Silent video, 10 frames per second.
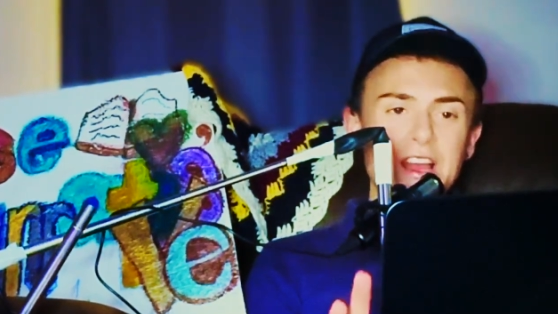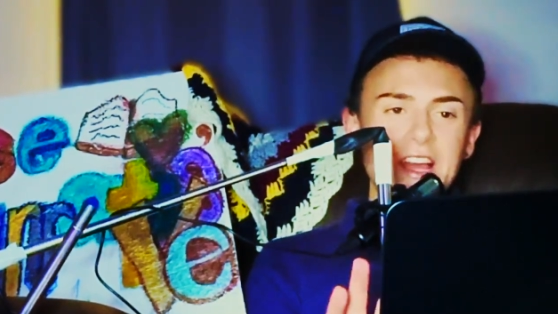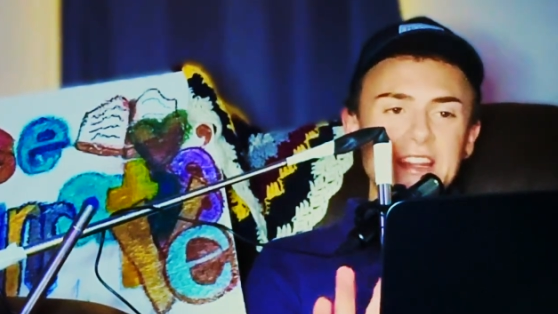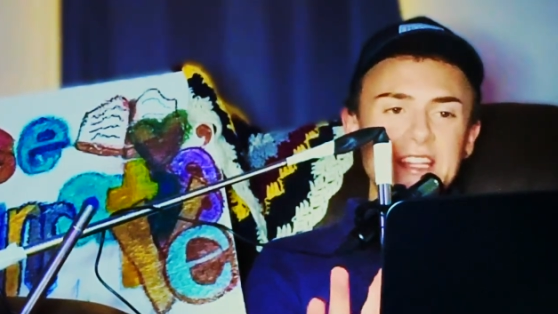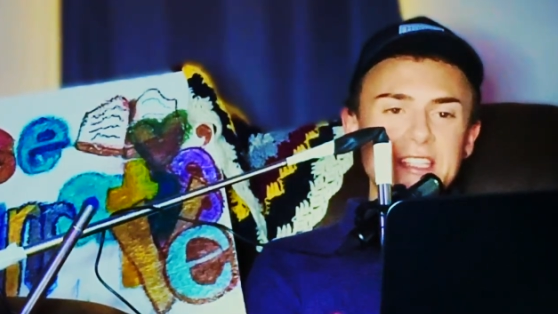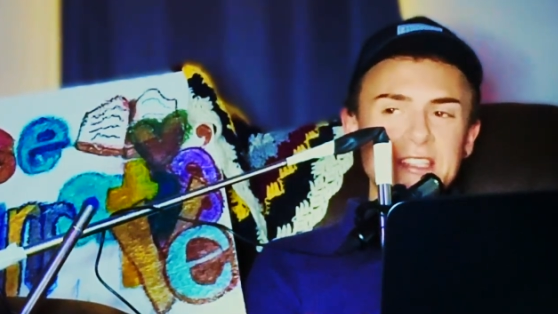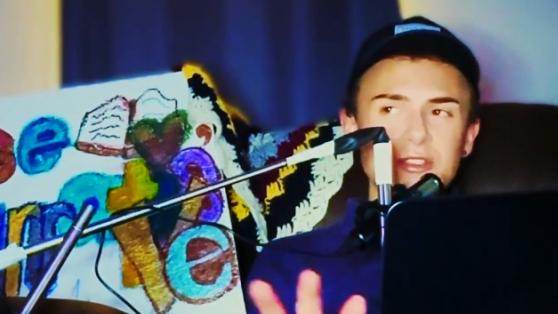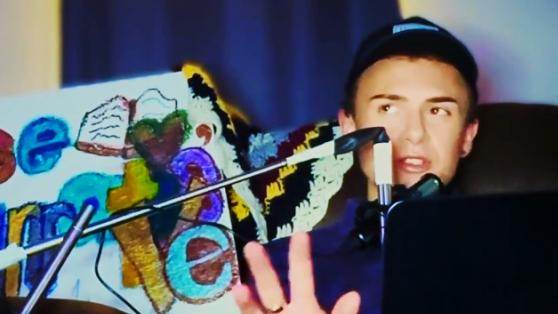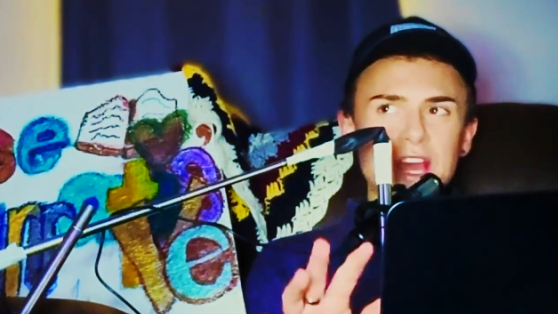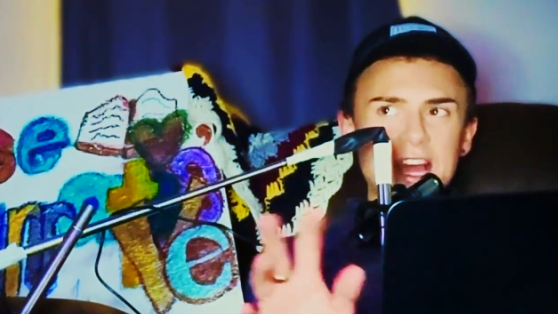I think that
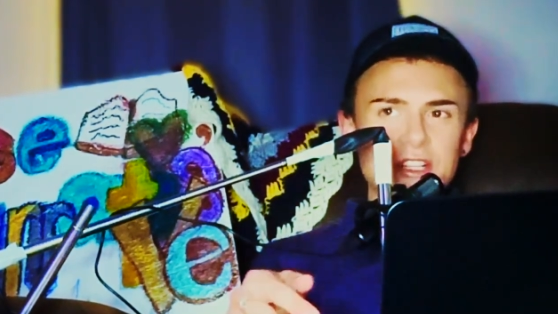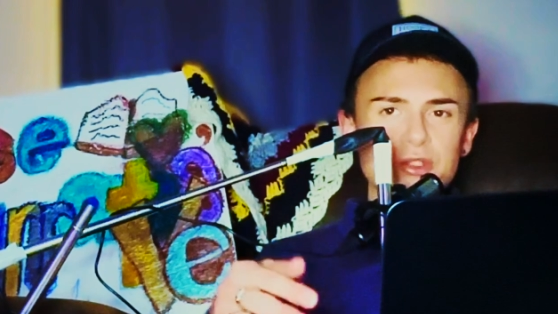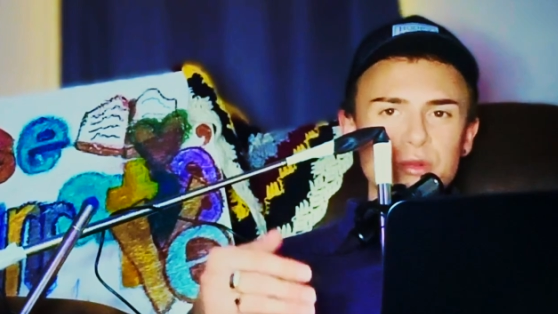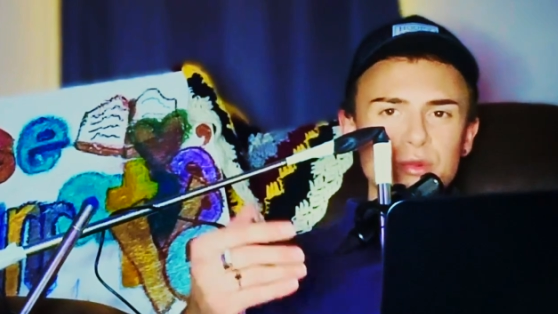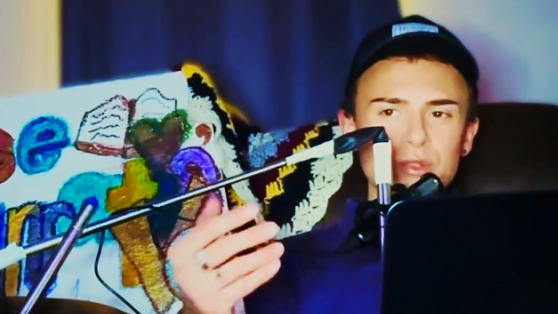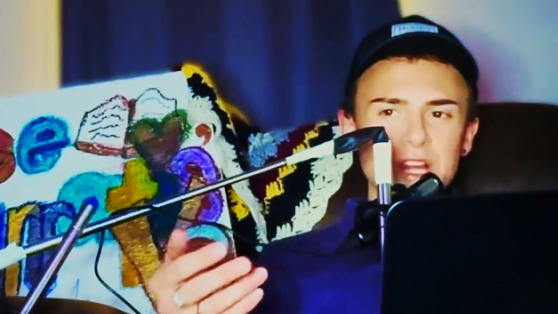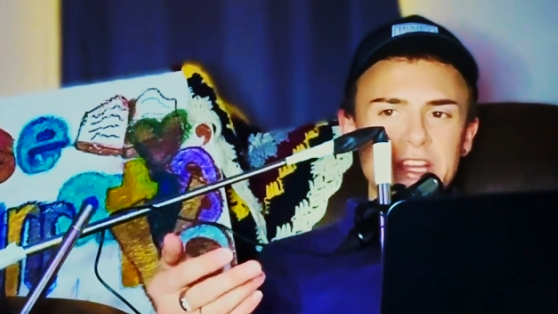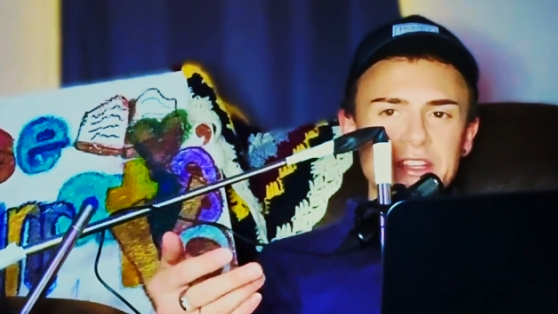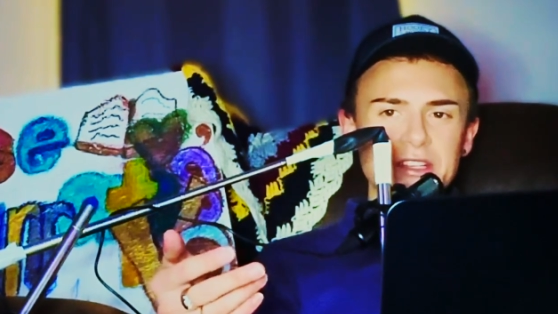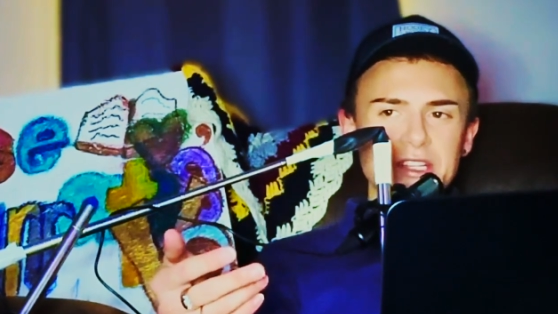there's actual
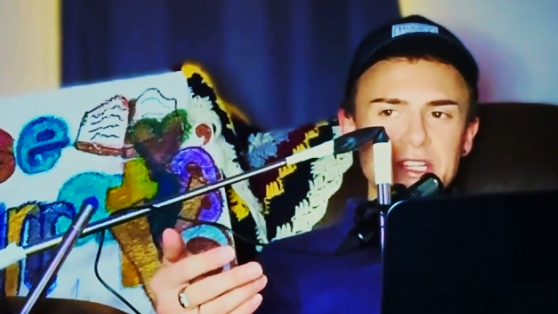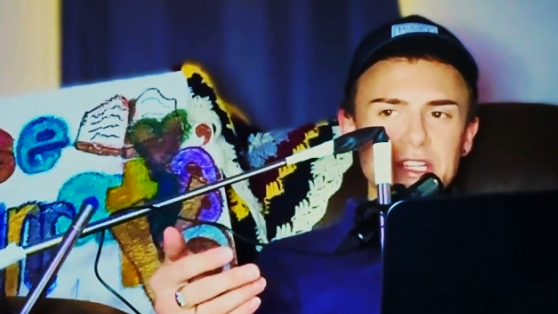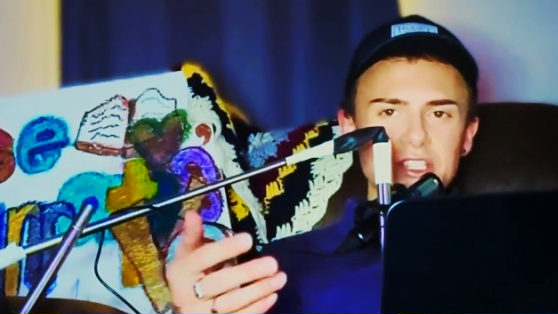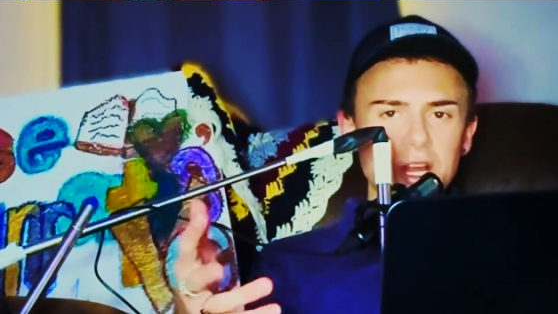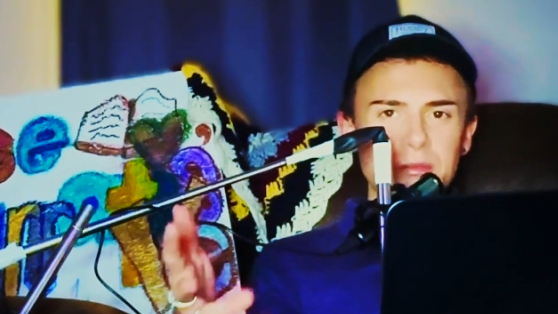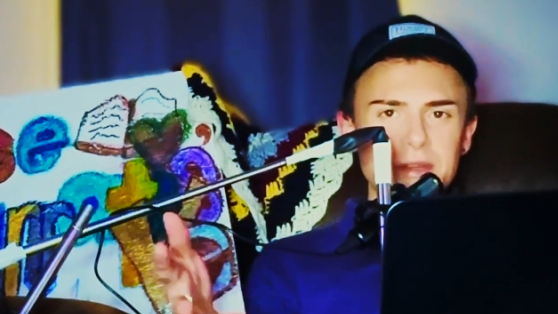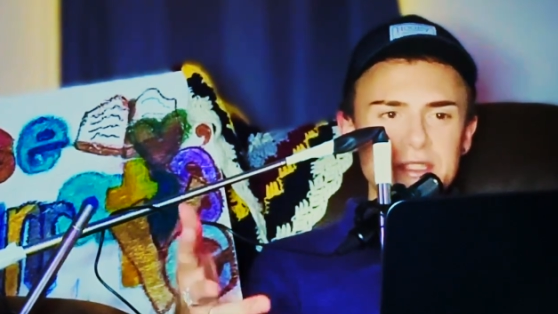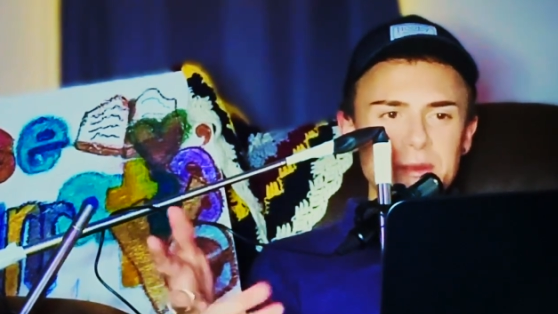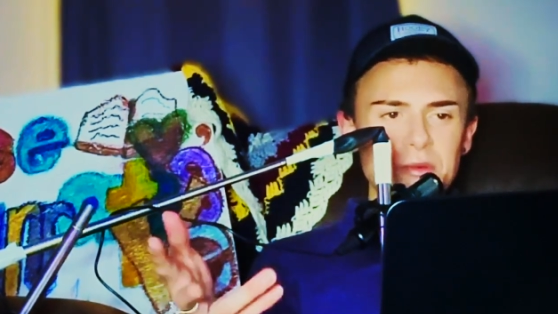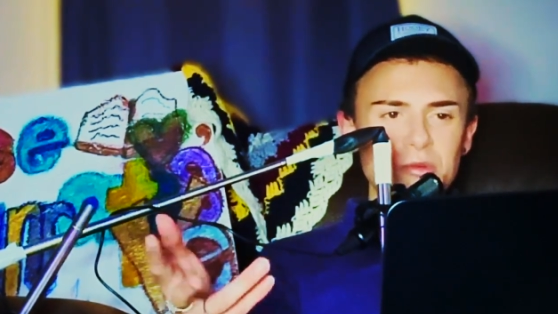like topics
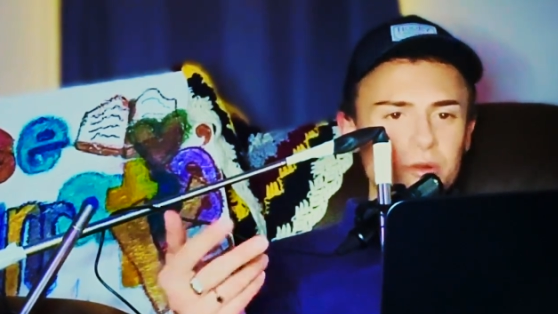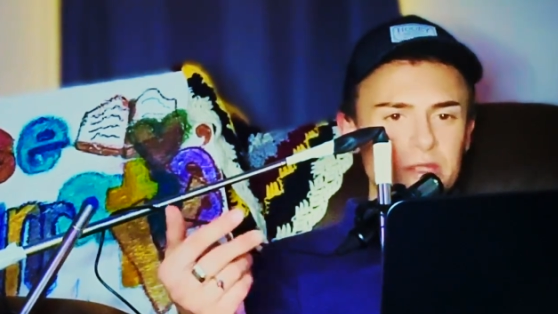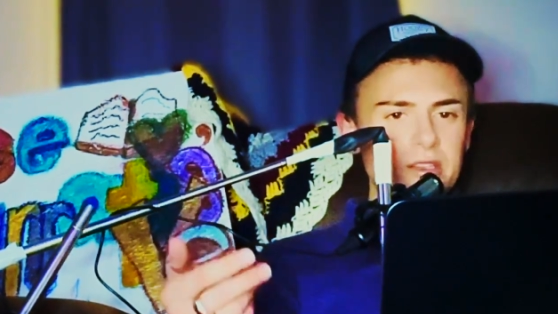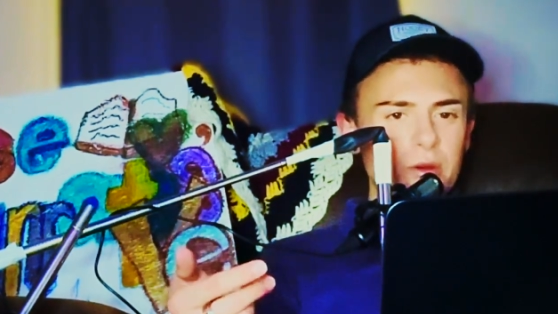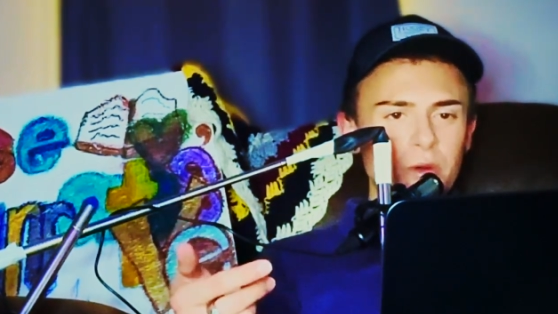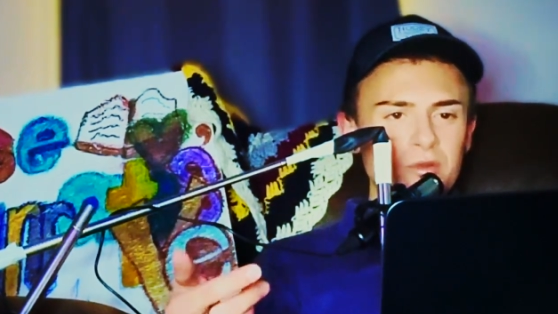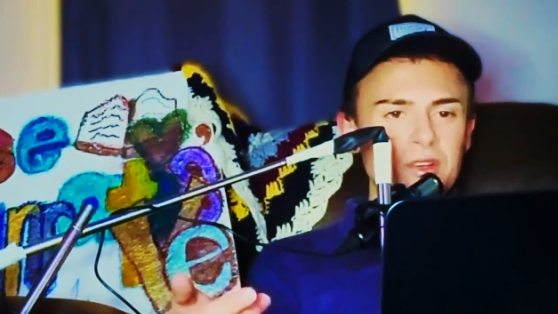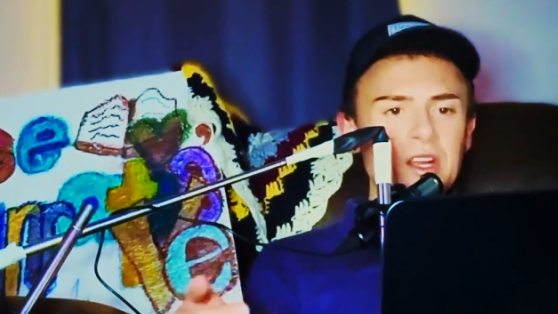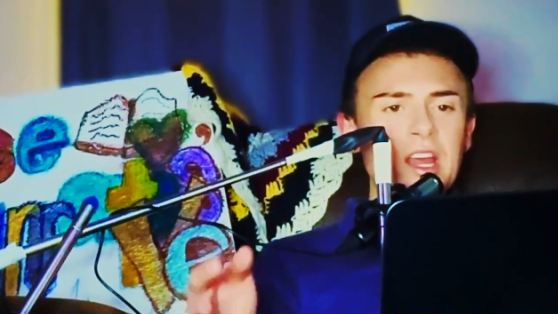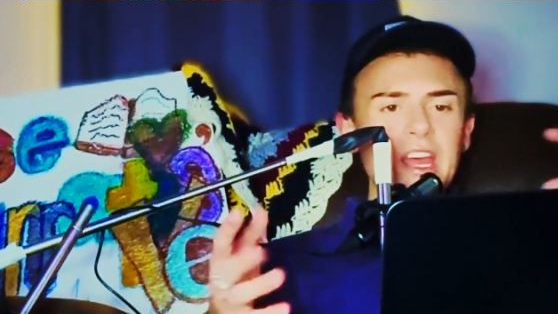people really go over.